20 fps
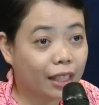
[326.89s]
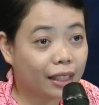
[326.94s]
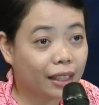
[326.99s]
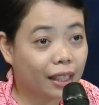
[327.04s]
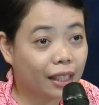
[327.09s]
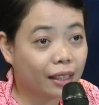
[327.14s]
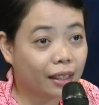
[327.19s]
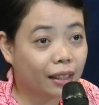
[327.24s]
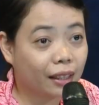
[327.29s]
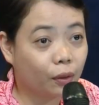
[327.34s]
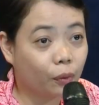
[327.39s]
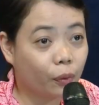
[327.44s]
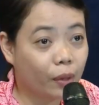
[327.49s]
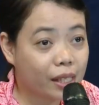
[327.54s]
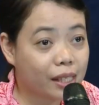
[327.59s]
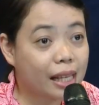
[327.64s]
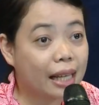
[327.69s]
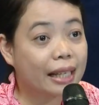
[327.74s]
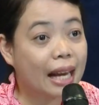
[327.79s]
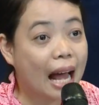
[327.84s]
that it
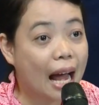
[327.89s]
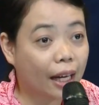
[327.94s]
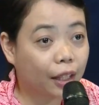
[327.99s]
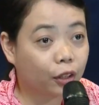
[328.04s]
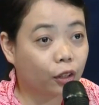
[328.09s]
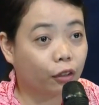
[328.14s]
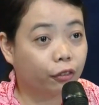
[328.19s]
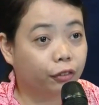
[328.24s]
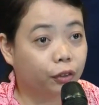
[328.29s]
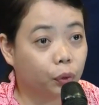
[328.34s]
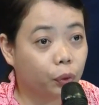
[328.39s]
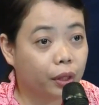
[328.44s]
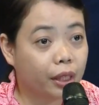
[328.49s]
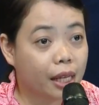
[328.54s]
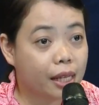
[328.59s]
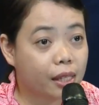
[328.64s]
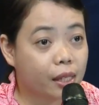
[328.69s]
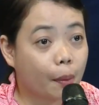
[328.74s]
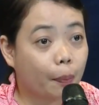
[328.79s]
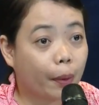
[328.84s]
was an act of
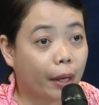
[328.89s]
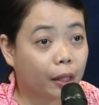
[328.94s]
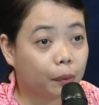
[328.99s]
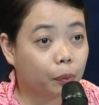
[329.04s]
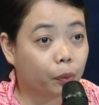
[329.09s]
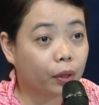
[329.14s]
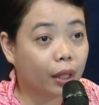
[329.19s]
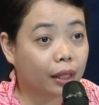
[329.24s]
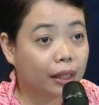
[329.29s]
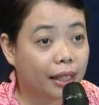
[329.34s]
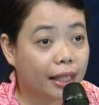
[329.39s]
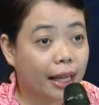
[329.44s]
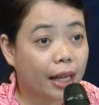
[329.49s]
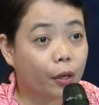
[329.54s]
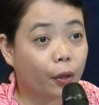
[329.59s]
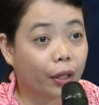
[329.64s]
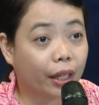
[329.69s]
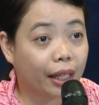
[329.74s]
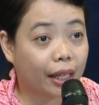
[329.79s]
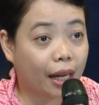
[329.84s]
rudeness sa part po ng
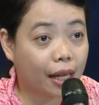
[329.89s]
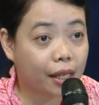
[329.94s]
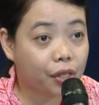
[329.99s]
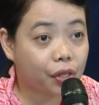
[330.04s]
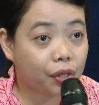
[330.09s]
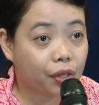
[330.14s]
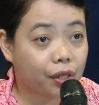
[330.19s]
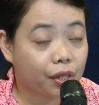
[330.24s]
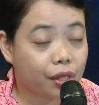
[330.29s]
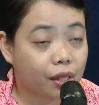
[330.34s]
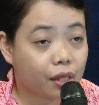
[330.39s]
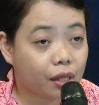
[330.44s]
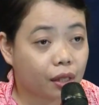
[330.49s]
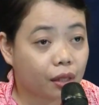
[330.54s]
Nikki organizers?